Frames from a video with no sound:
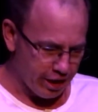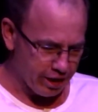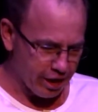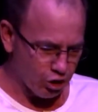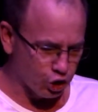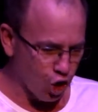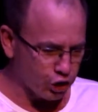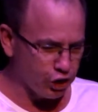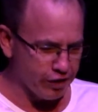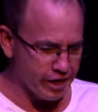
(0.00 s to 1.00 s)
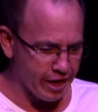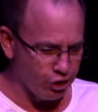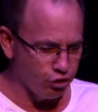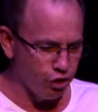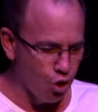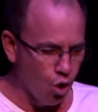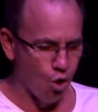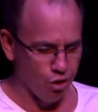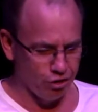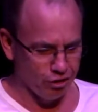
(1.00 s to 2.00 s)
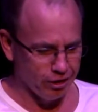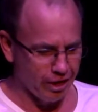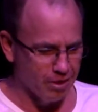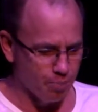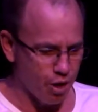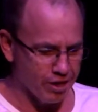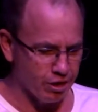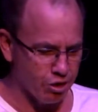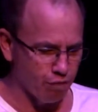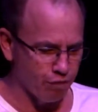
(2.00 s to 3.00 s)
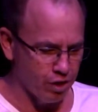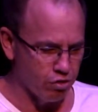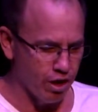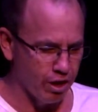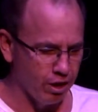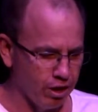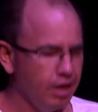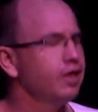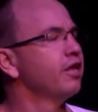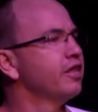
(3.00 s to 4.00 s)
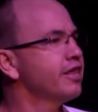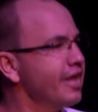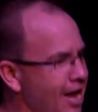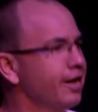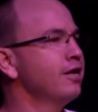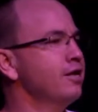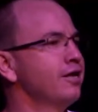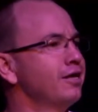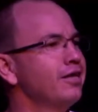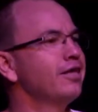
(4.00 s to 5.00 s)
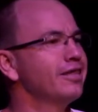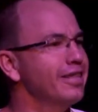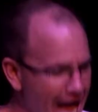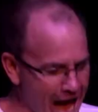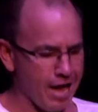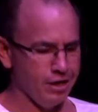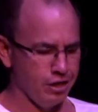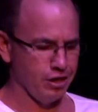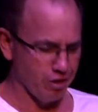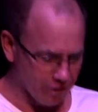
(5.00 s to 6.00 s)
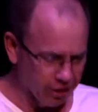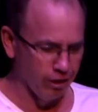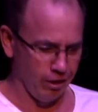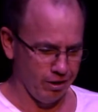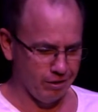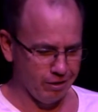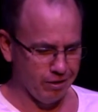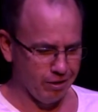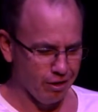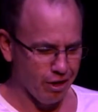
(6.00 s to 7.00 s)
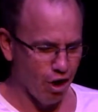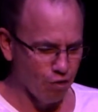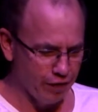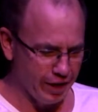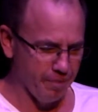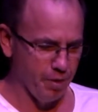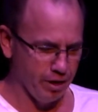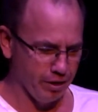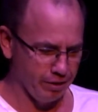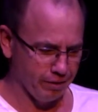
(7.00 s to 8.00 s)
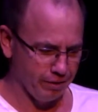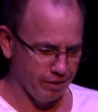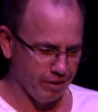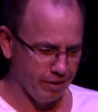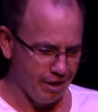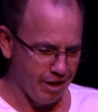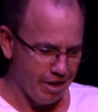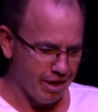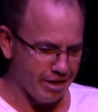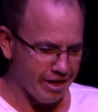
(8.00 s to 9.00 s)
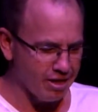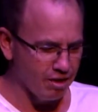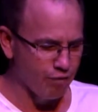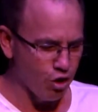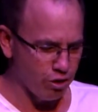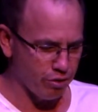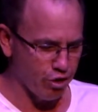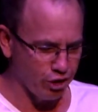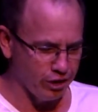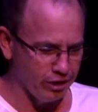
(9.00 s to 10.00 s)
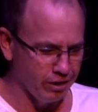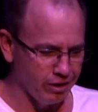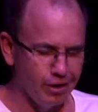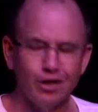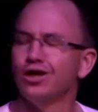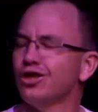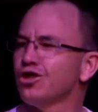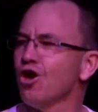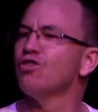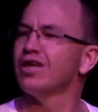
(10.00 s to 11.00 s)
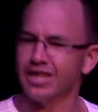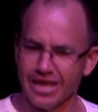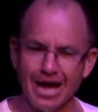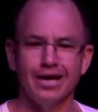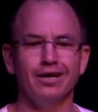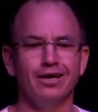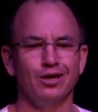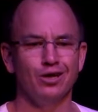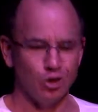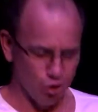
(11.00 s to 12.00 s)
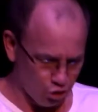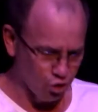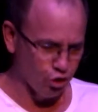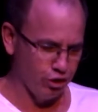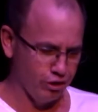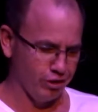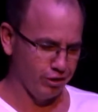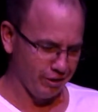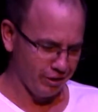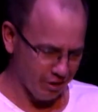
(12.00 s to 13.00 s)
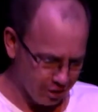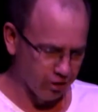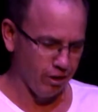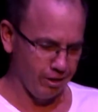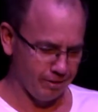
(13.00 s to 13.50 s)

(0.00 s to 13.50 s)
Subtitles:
It says, Joshua said to the Lord in the presence of Israel, sun, stand still over Gibeon. And it says in verse 13, so the sun stood still.